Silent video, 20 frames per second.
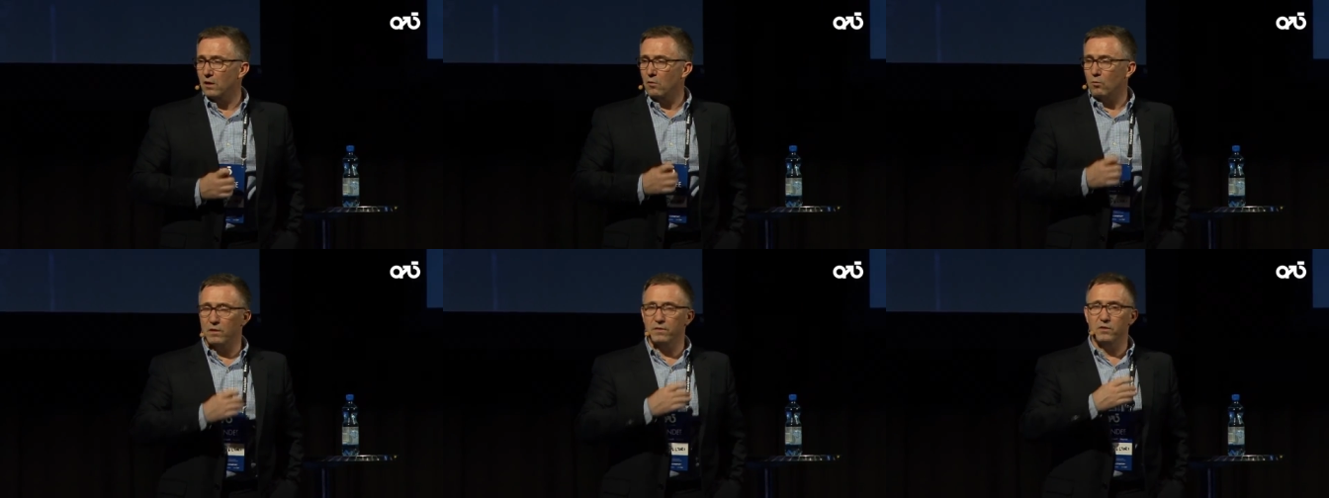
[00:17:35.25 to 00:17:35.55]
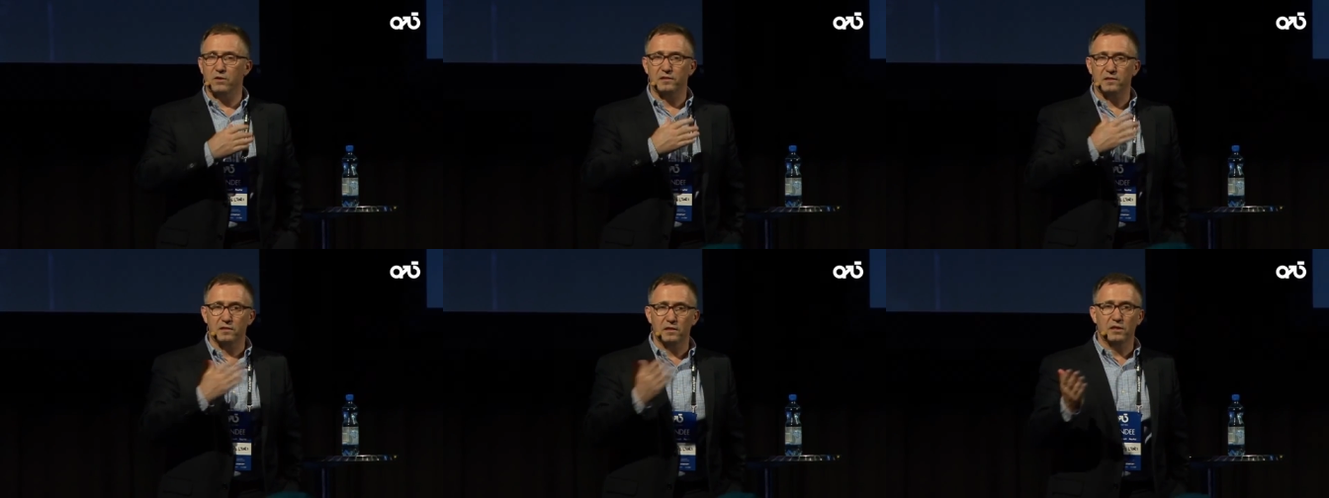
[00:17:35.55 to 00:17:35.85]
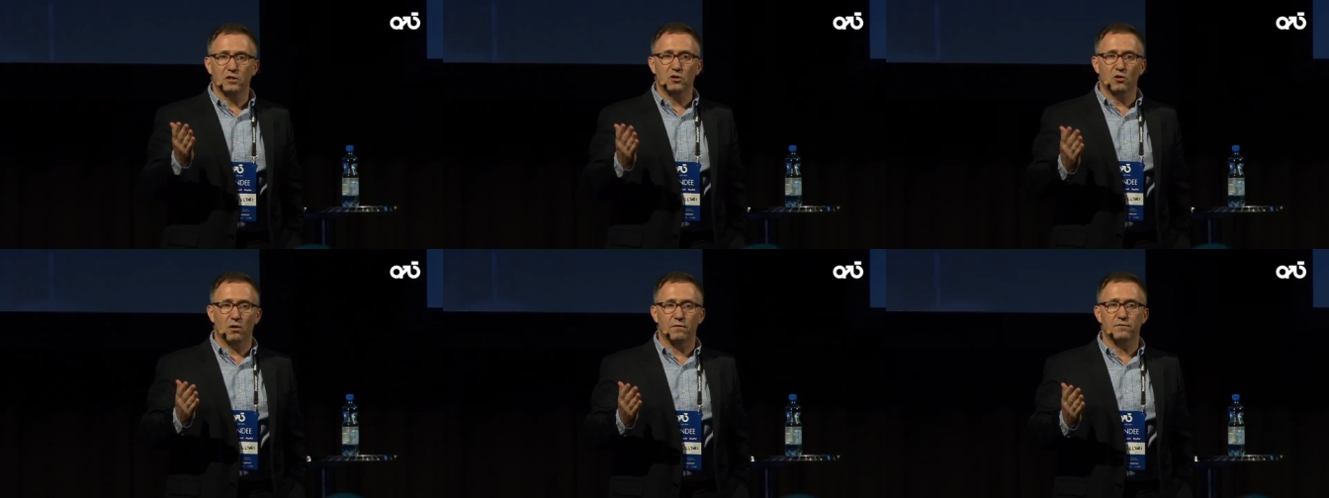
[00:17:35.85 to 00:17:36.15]
when the
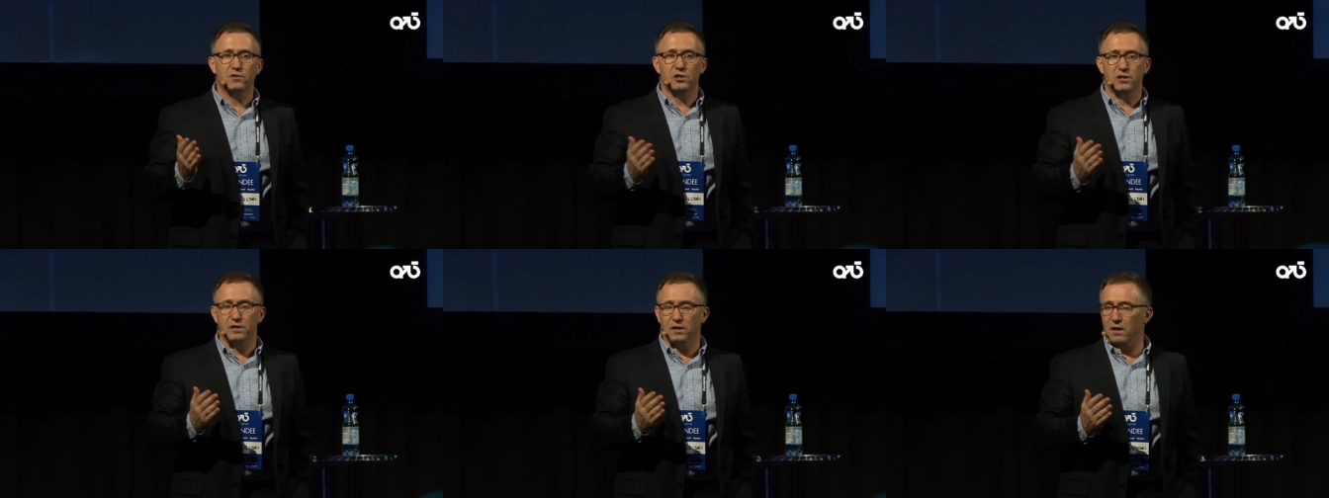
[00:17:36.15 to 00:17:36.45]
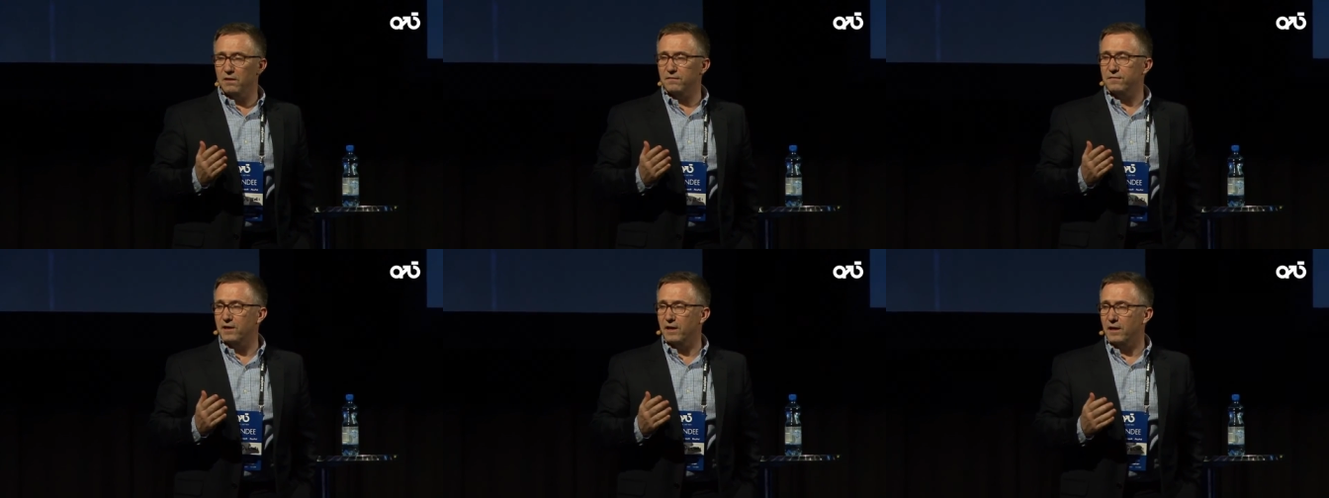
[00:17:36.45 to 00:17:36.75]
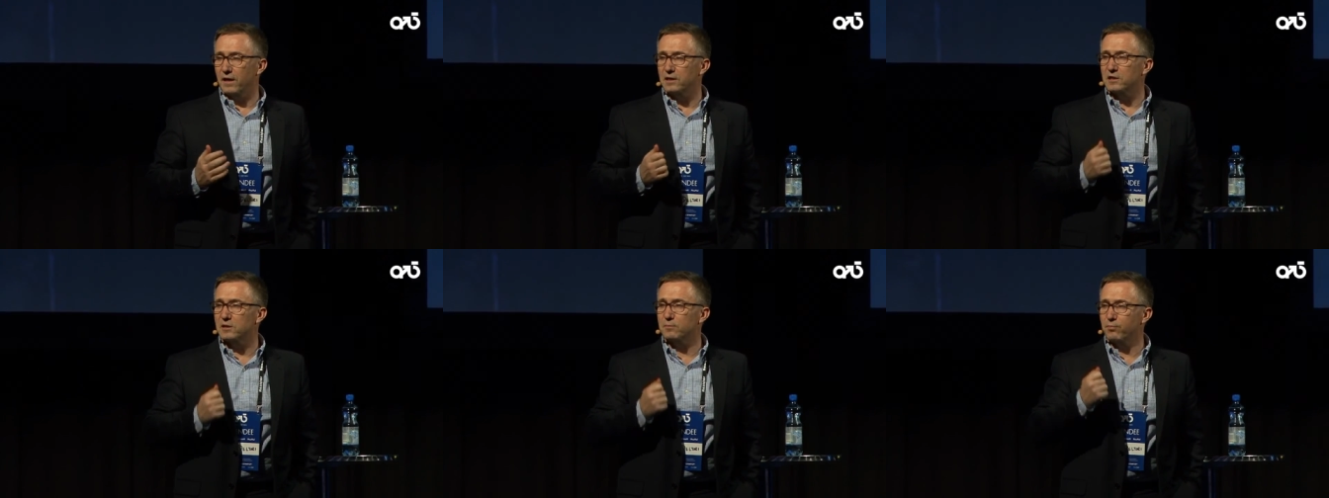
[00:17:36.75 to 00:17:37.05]
CEO of GE
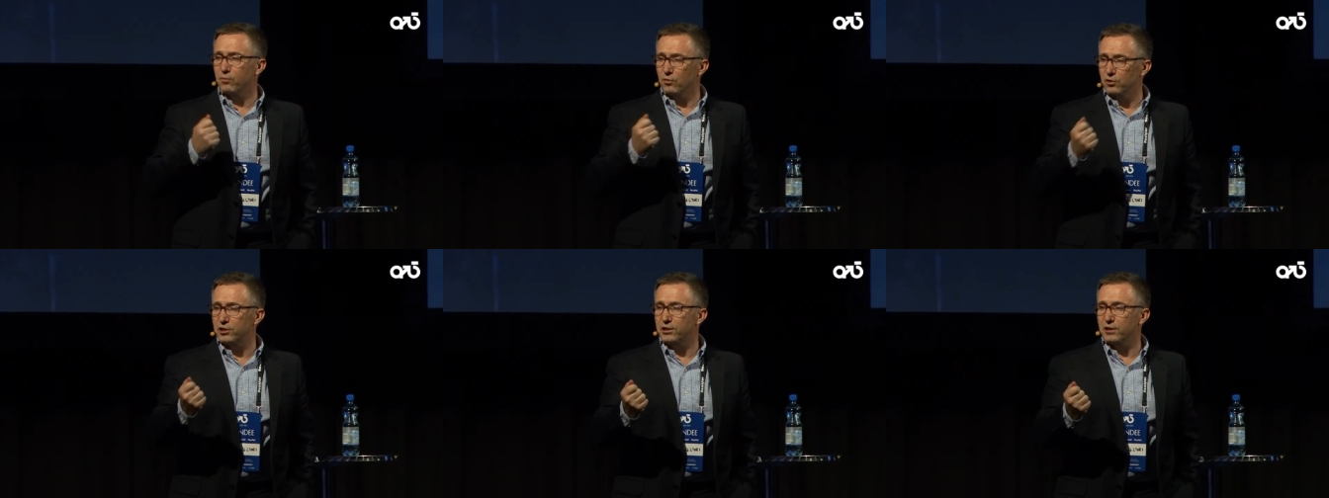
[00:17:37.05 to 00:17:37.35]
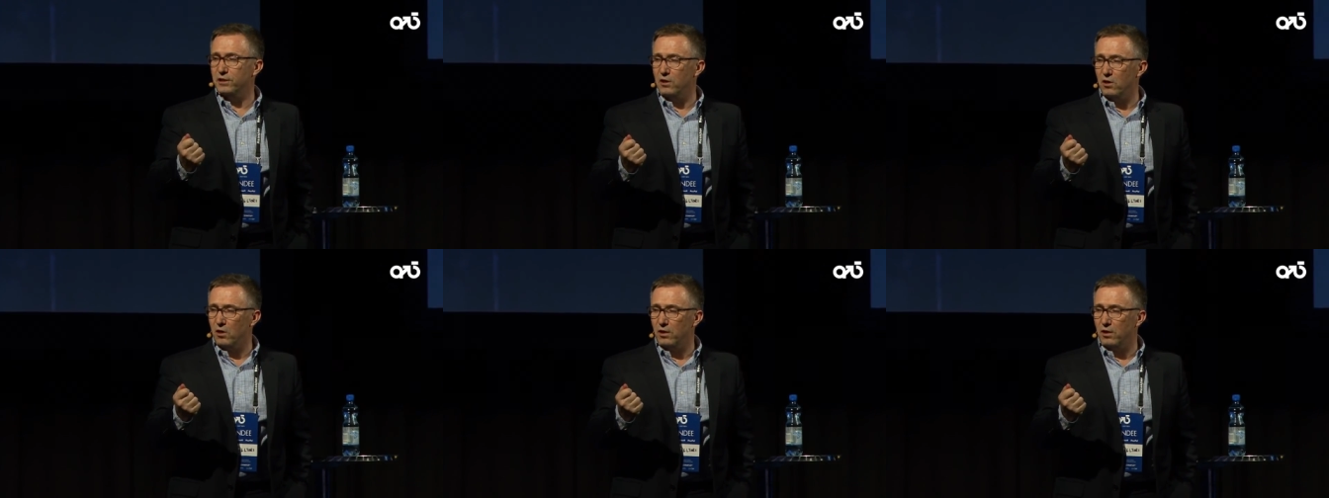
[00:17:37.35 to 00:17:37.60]
Healthcare is pushing